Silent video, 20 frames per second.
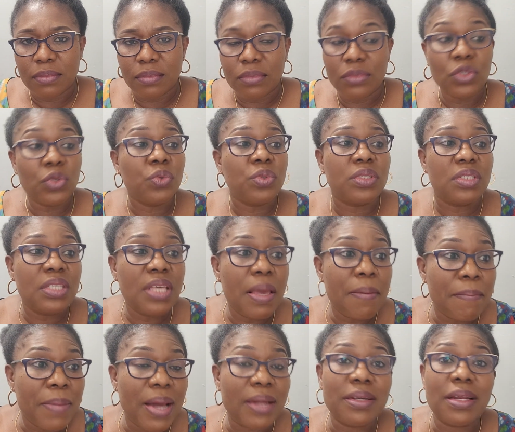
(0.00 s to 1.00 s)
You see a
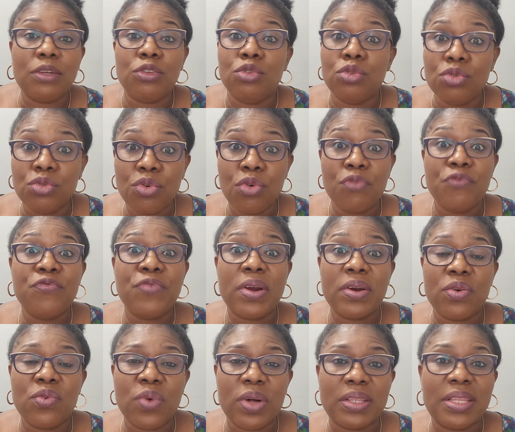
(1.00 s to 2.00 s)
man that you know
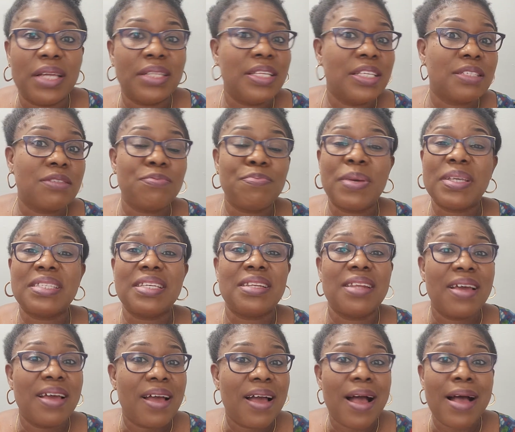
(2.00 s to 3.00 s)
very well that this person
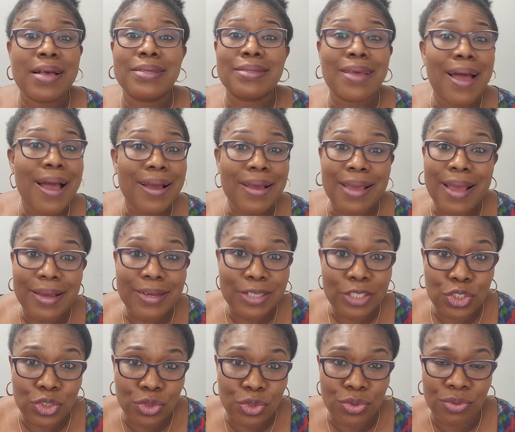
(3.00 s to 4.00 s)
has anger
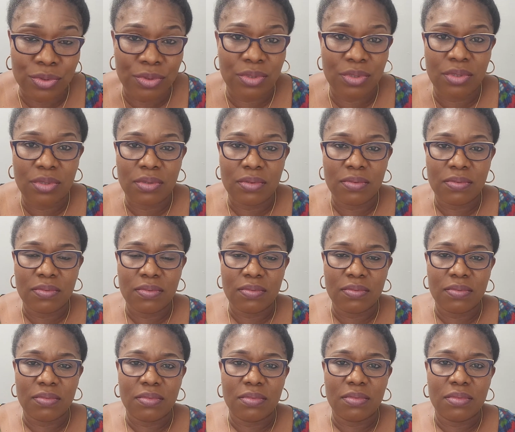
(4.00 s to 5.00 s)
issues.
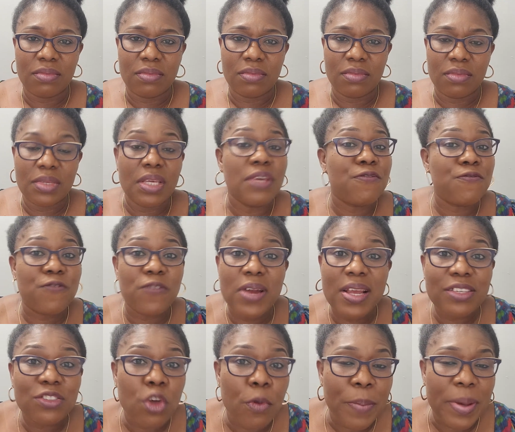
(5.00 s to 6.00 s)
He
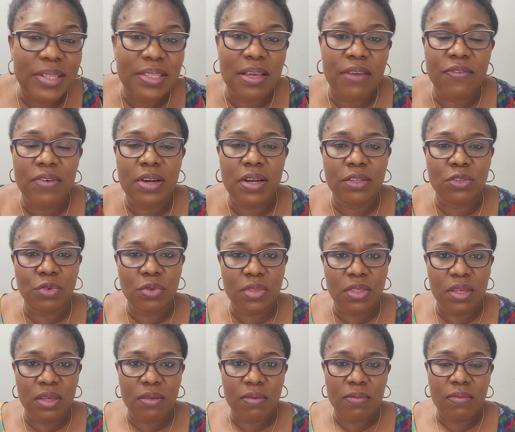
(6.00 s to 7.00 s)
flares up at every little
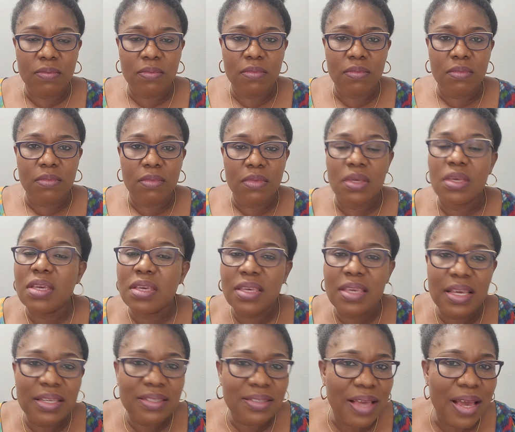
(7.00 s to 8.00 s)
thing. He
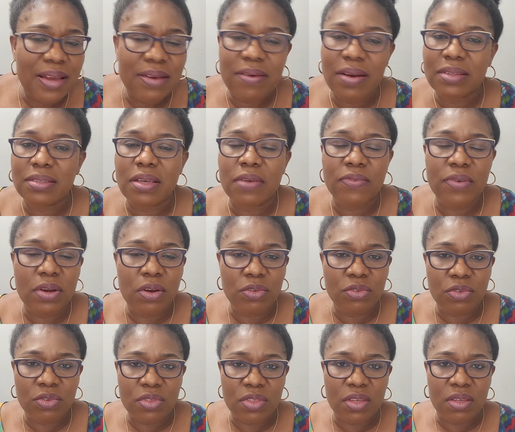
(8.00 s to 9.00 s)
gets angry at every
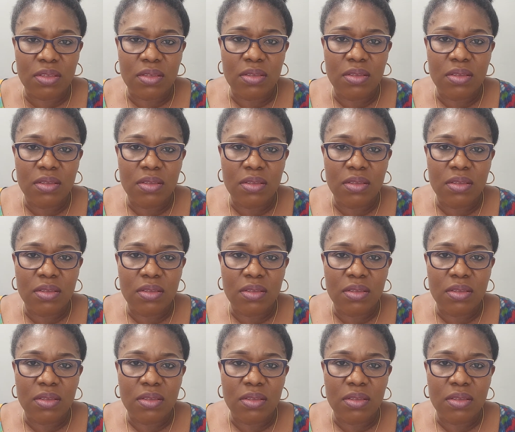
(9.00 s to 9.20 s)
little thing.